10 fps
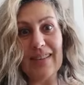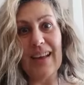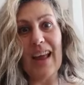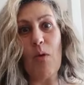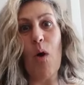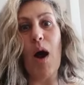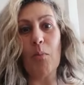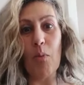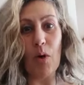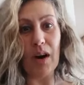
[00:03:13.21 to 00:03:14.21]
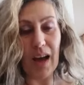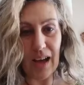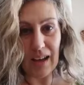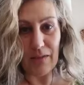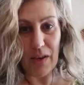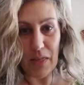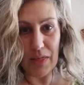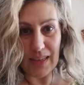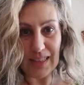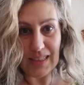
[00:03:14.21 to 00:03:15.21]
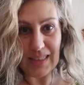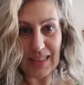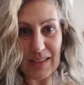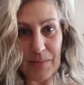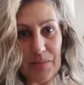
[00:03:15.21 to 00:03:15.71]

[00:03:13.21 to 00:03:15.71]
and I want more of this.